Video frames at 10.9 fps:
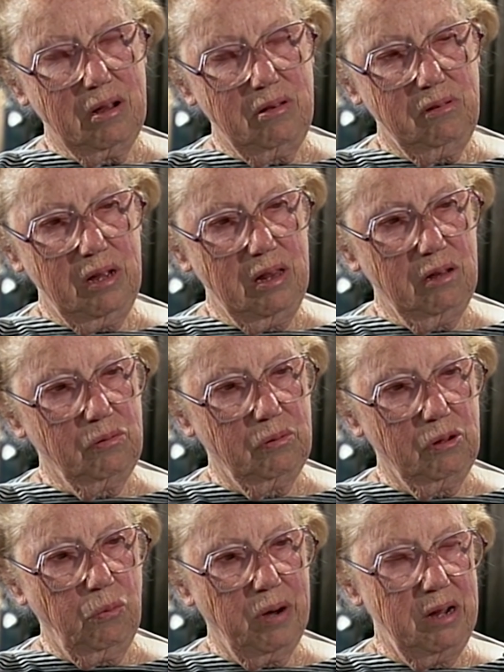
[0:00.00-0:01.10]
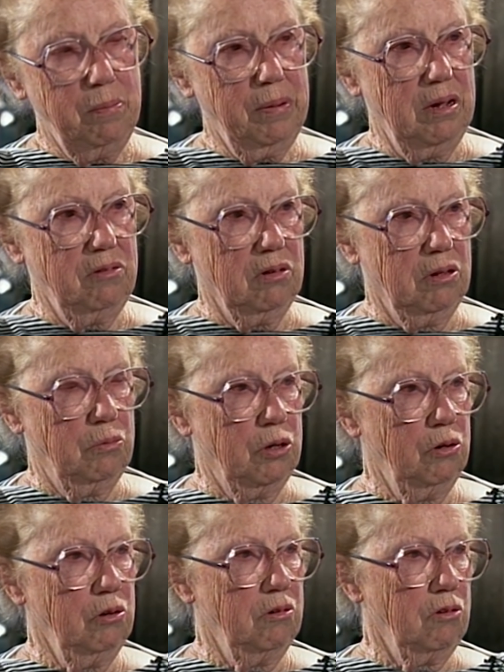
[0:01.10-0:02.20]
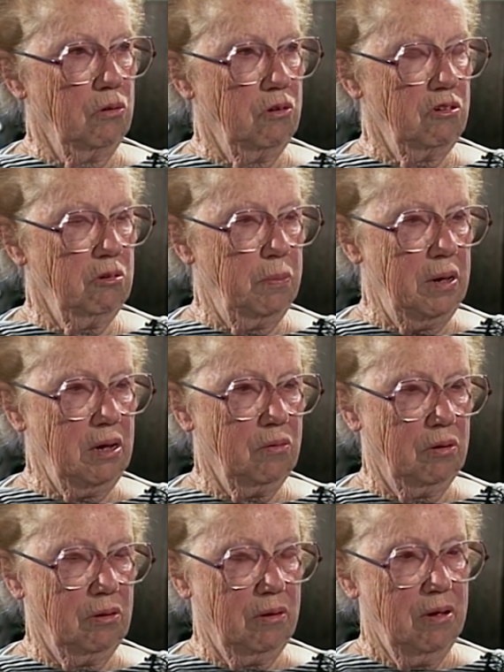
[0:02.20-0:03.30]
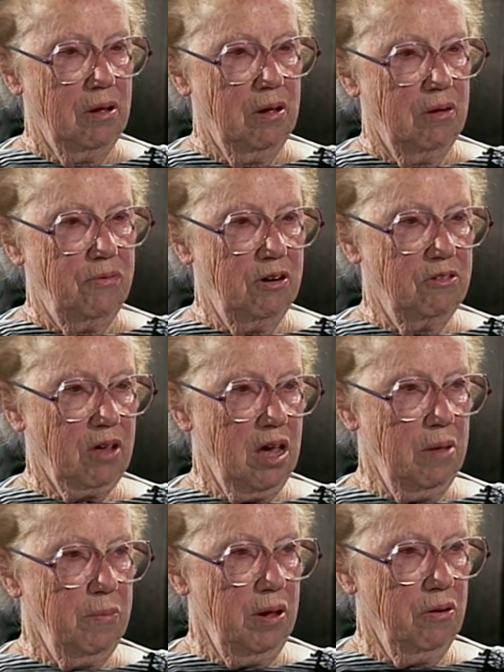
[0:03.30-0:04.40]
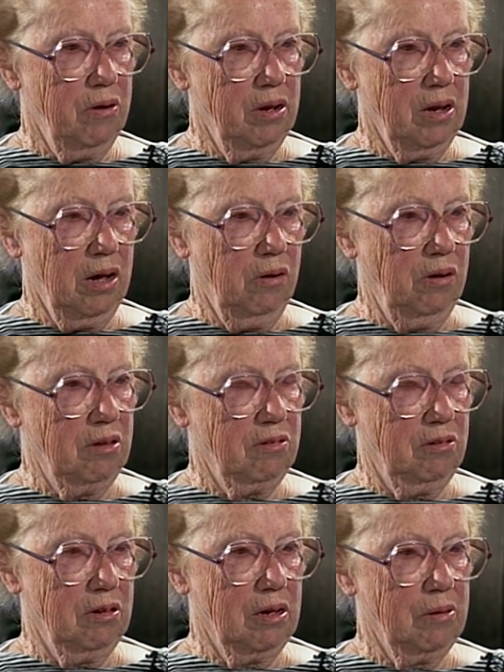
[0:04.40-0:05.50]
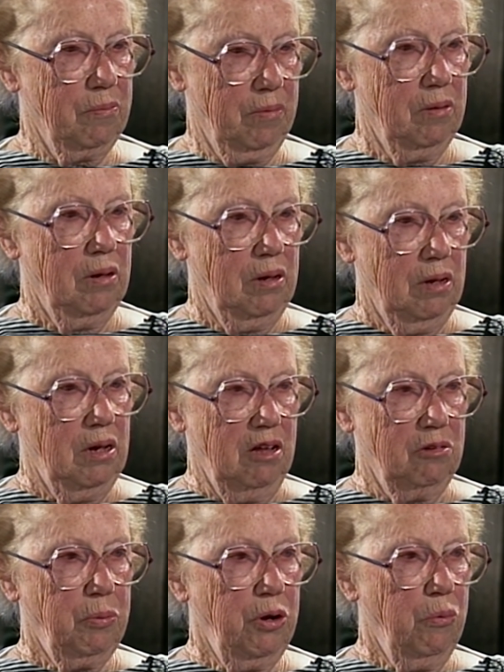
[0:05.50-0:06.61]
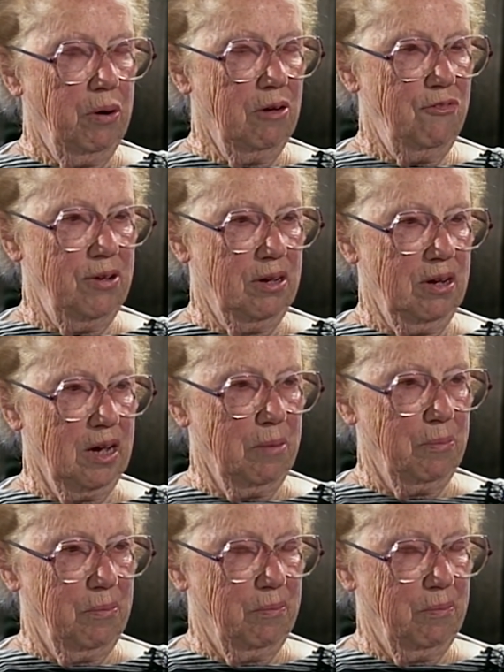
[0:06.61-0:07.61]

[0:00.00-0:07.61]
I say, this was a wide place in the road, so to speak, when I first came here, and now it's pretty well filled up.